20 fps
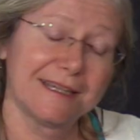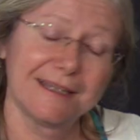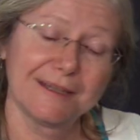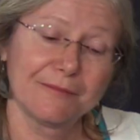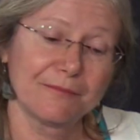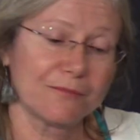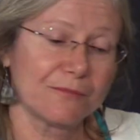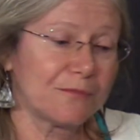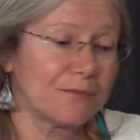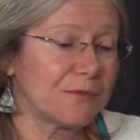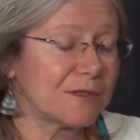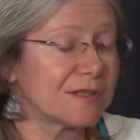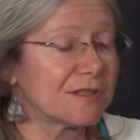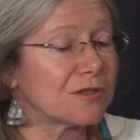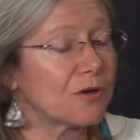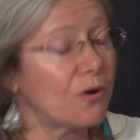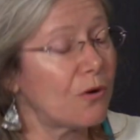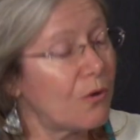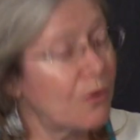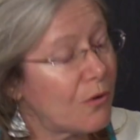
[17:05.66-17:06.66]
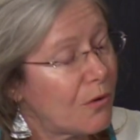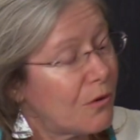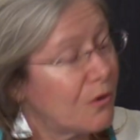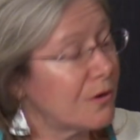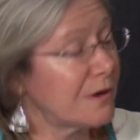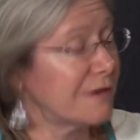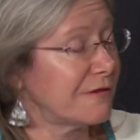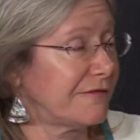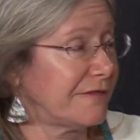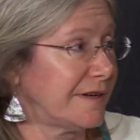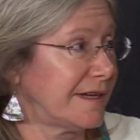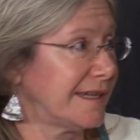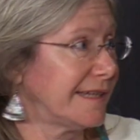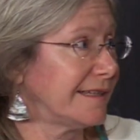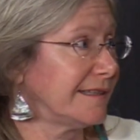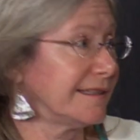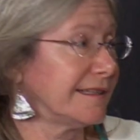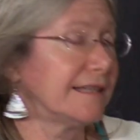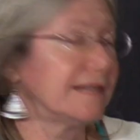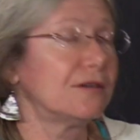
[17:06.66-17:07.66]
was
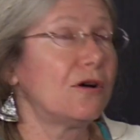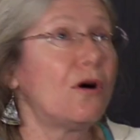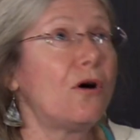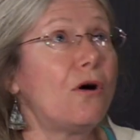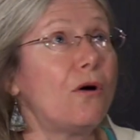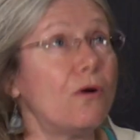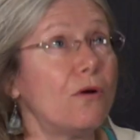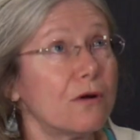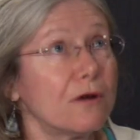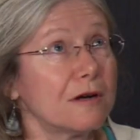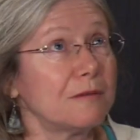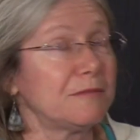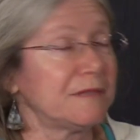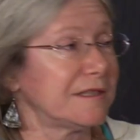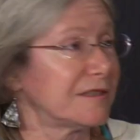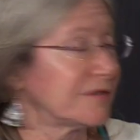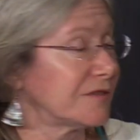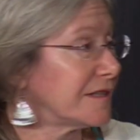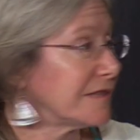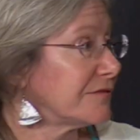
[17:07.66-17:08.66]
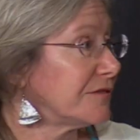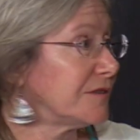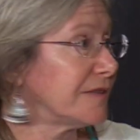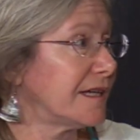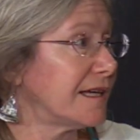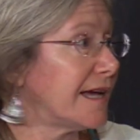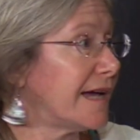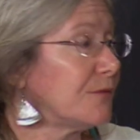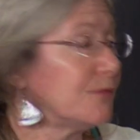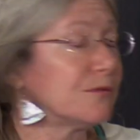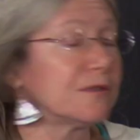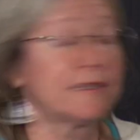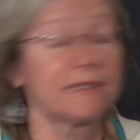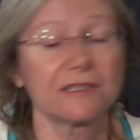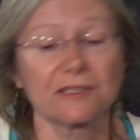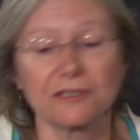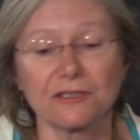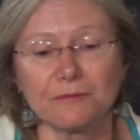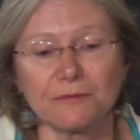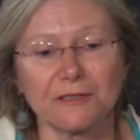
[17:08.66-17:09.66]
horrifying and horribly stressful. That I worried
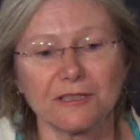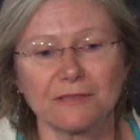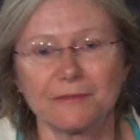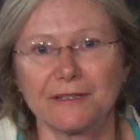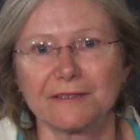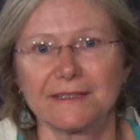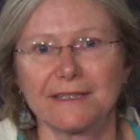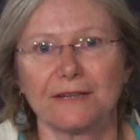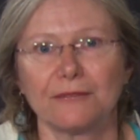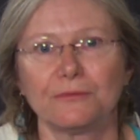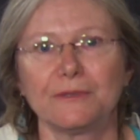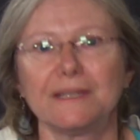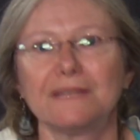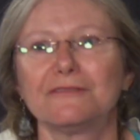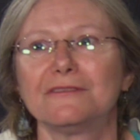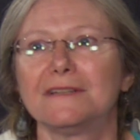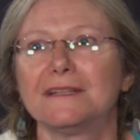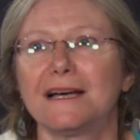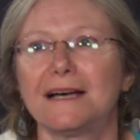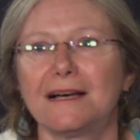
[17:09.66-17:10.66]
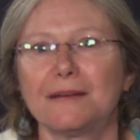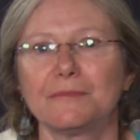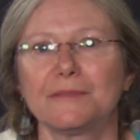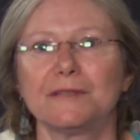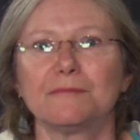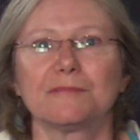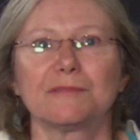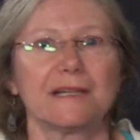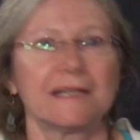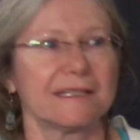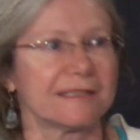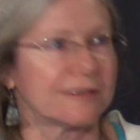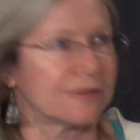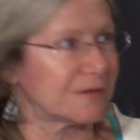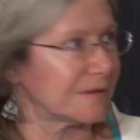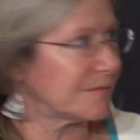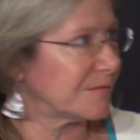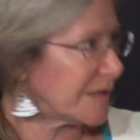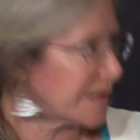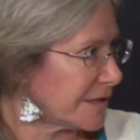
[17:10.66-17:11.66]
so much about that. We have not been
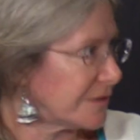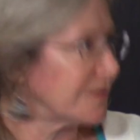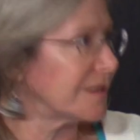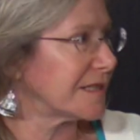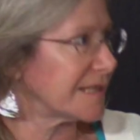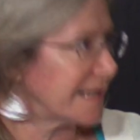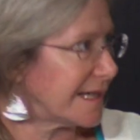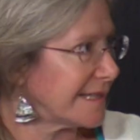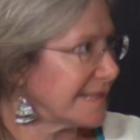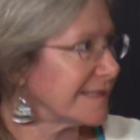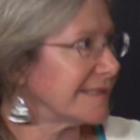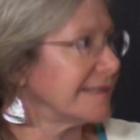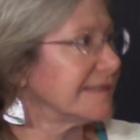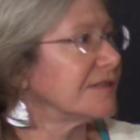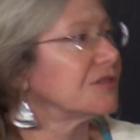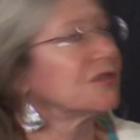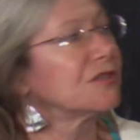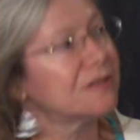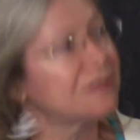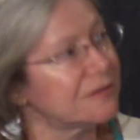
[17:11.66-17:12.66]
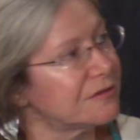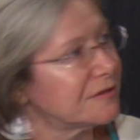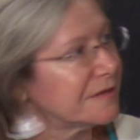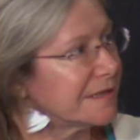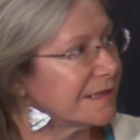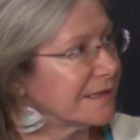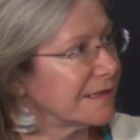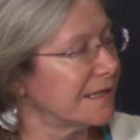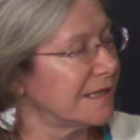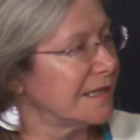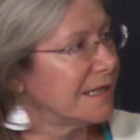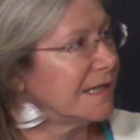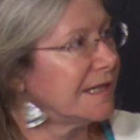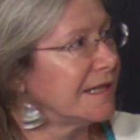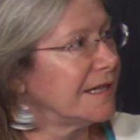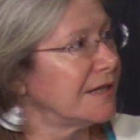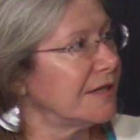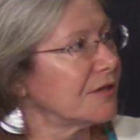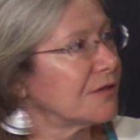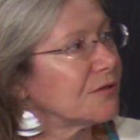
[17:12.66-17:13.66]
prioritizing the children
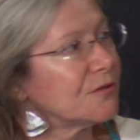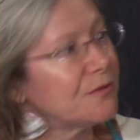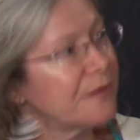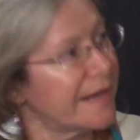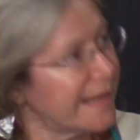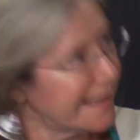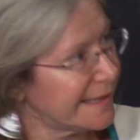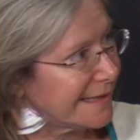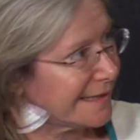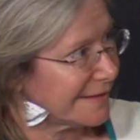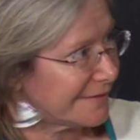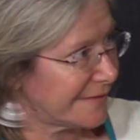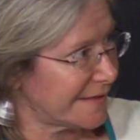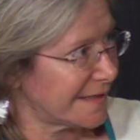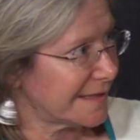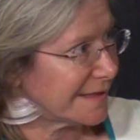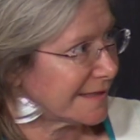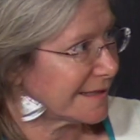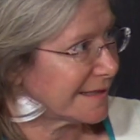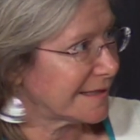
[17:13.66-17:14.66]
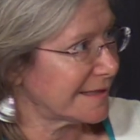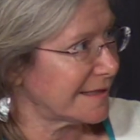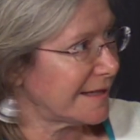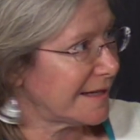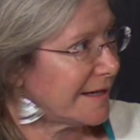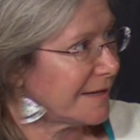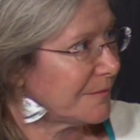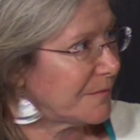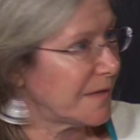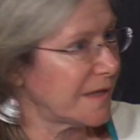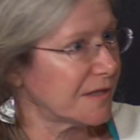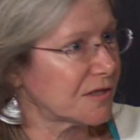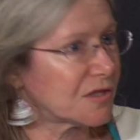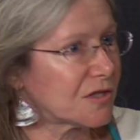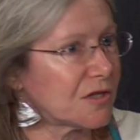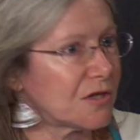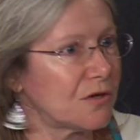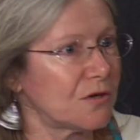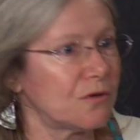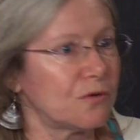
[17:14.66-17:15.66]
through any of this. And
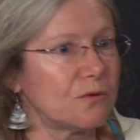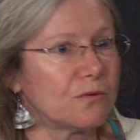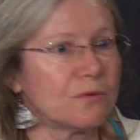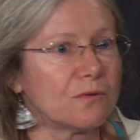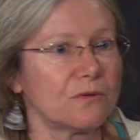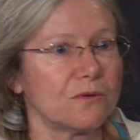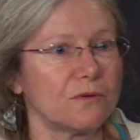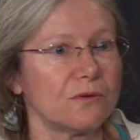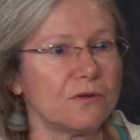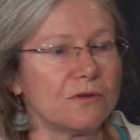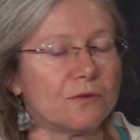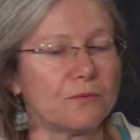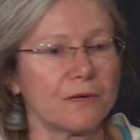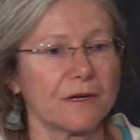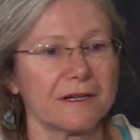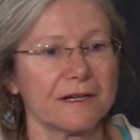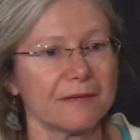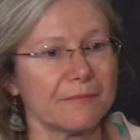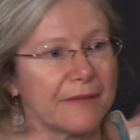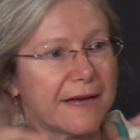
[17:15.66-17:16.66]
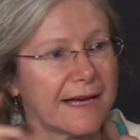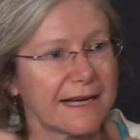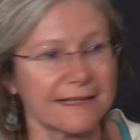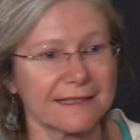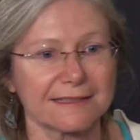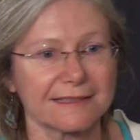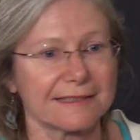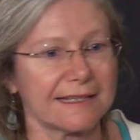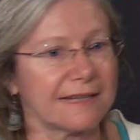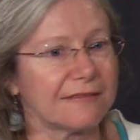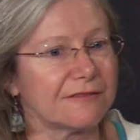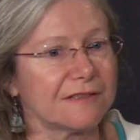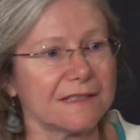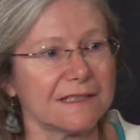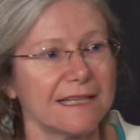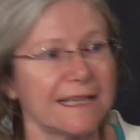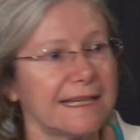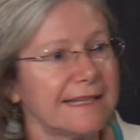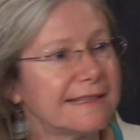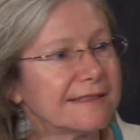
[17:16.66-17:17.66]
so, wearing masks every
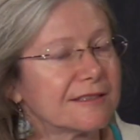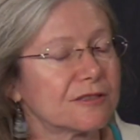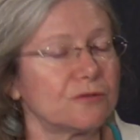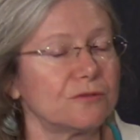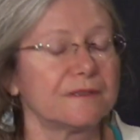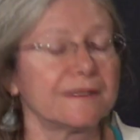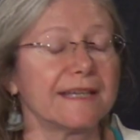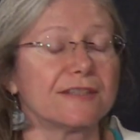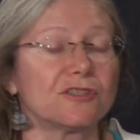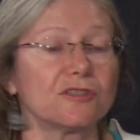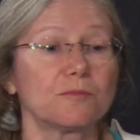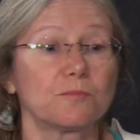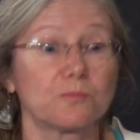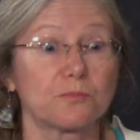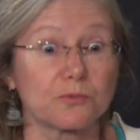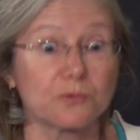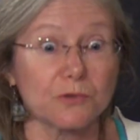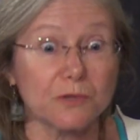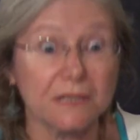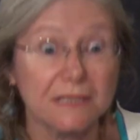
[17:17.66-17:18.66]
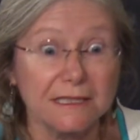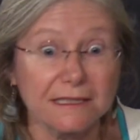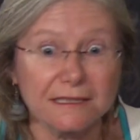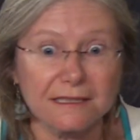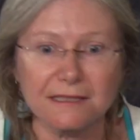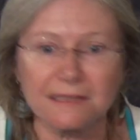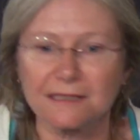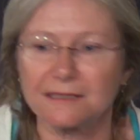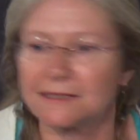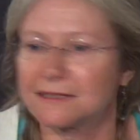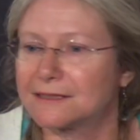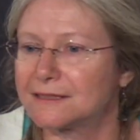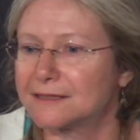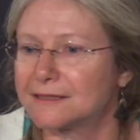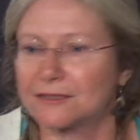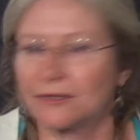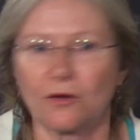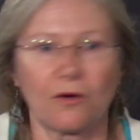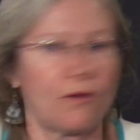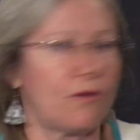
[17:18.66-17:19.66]
day in school, that just brings
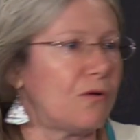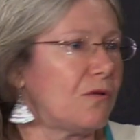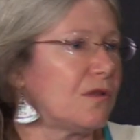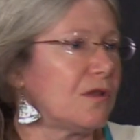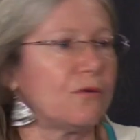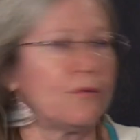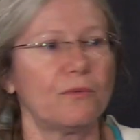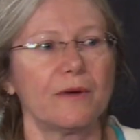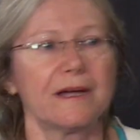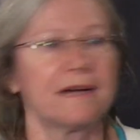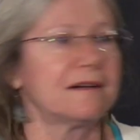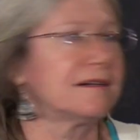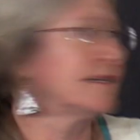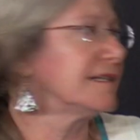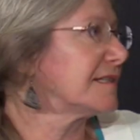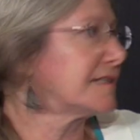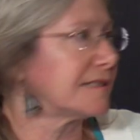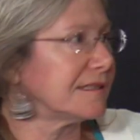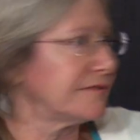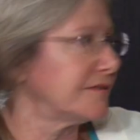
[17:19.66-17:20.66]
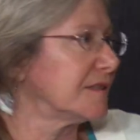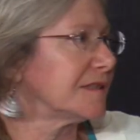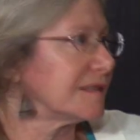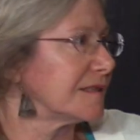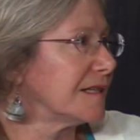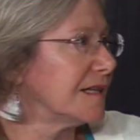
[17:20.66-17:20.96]
this whole awareness of this,